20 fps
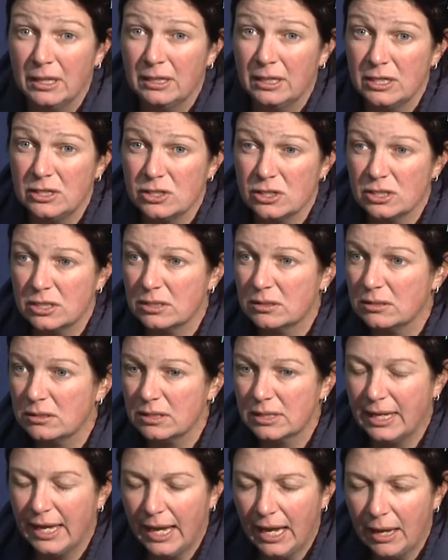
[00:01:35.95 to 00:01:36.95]
They just
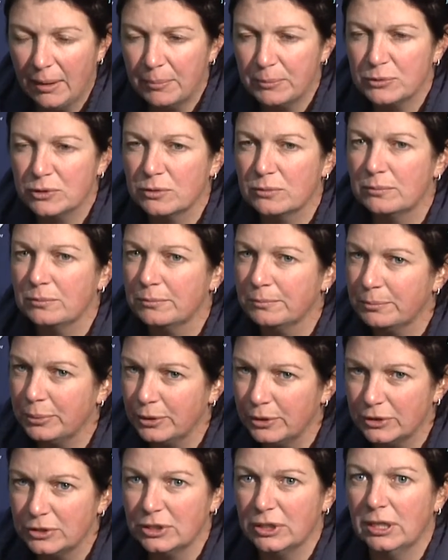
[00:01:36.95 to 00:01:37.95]
kept
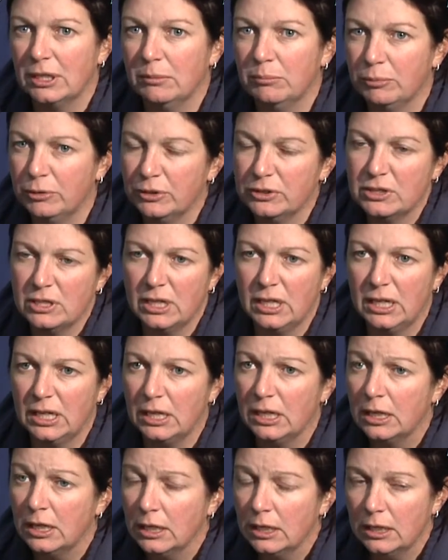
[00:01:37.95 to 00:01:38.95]
pushing and pushing,
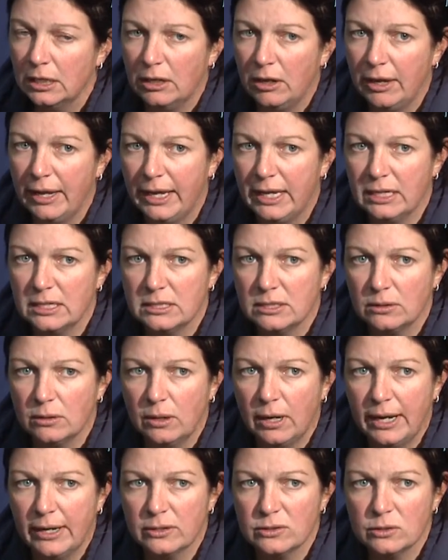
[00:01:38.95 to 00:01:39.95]
and you know, hand it to
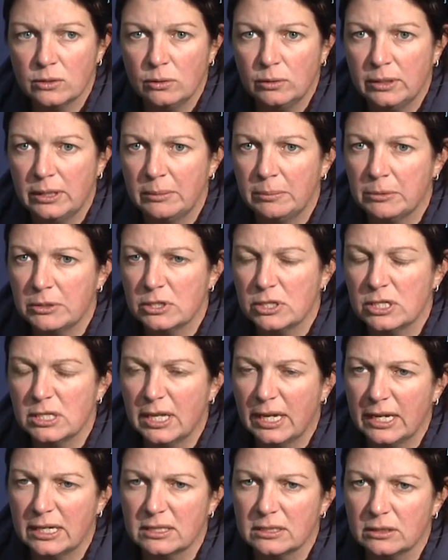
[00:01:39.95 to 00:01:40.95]
Ohio's goalkeeper. She's
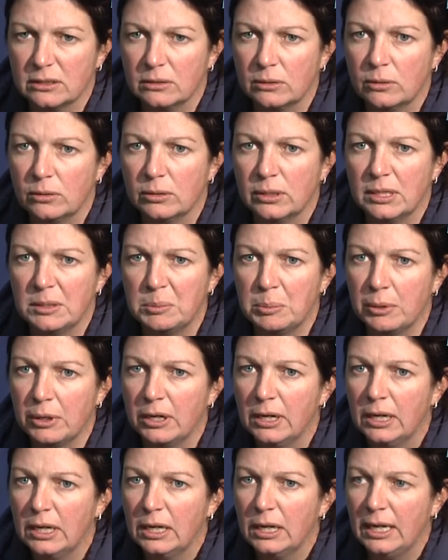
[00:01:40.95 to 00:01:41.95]
an excellent
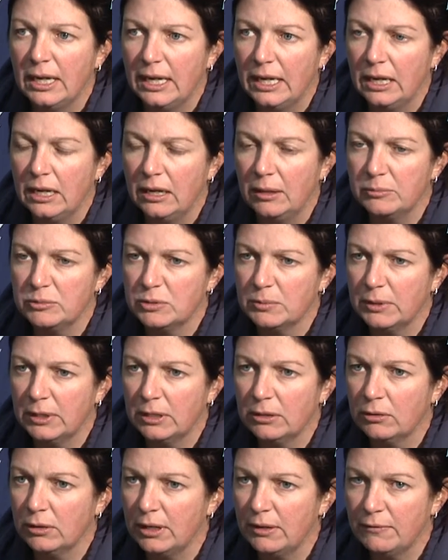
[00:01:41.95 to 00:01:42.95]
goalkeeper, and she
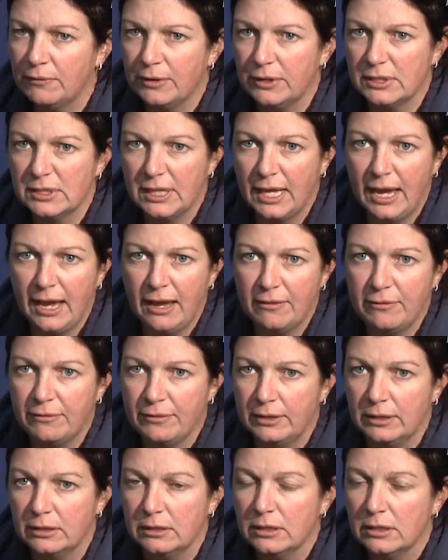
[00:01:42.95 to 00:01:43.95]
played a great first half,
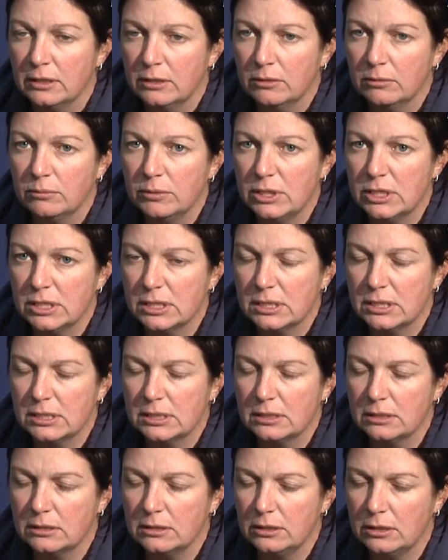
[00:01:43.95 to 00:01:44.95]
and we
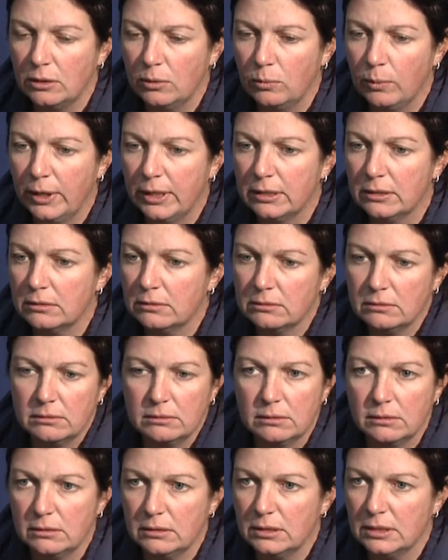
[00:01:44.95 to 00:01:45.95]
just, you know, went
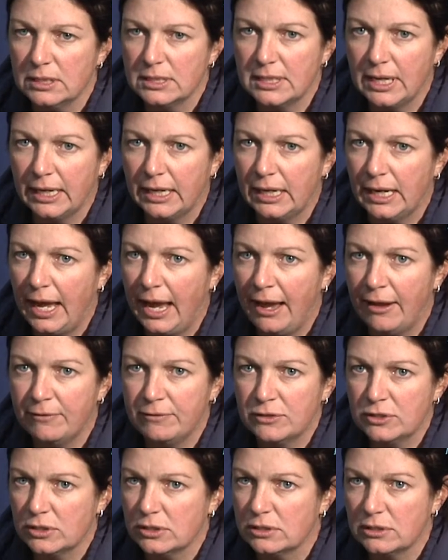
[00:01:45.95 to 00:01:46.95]
in the second
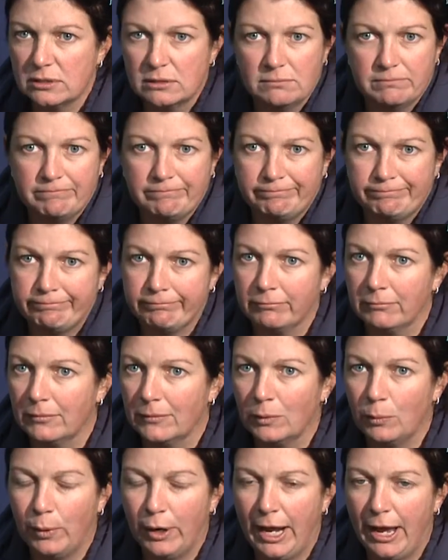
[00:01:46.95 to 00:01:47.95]
half, just
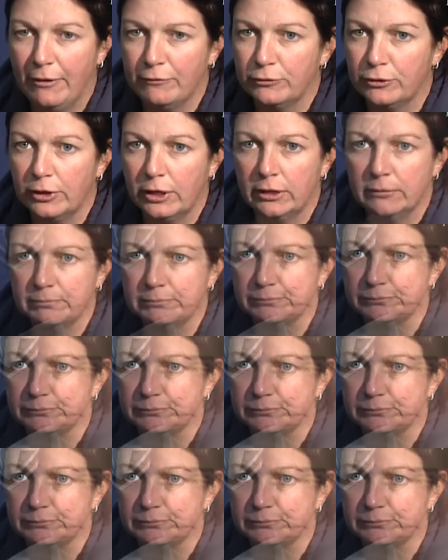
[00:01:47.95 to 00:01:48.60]
went after it.